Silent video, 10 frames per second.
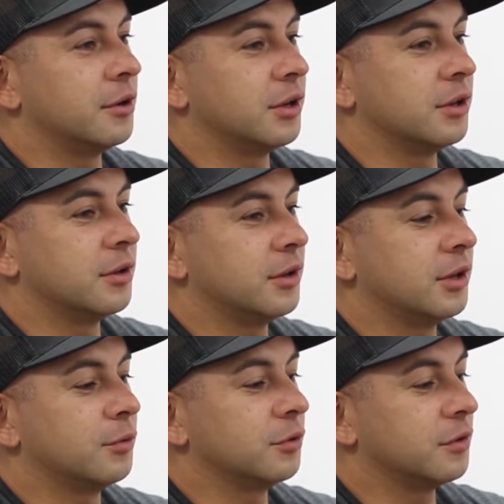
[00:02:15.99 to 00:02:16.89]

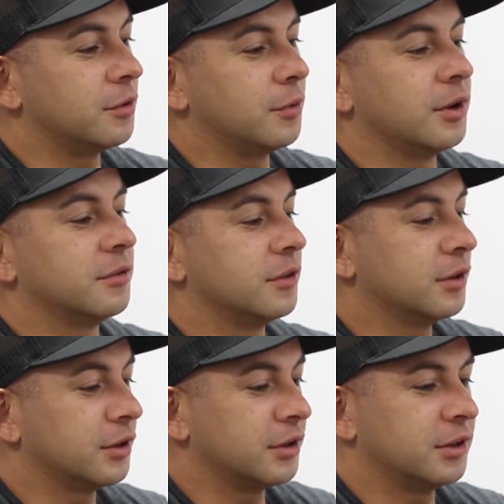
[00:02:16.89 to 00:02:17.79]
He was into
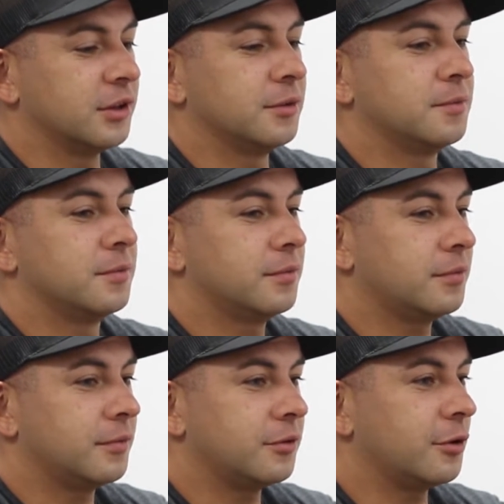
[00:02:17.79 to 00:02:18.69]
racing, and he
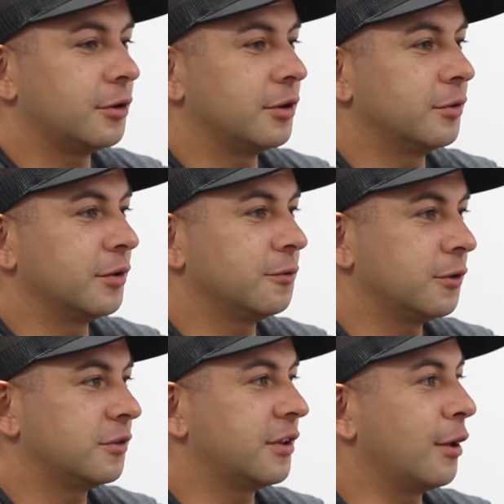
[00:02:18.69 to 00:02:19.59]
started doing
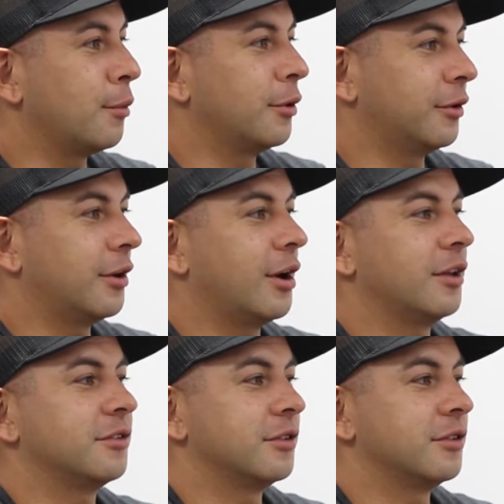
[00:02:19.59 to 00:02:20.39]
freestyle motocross.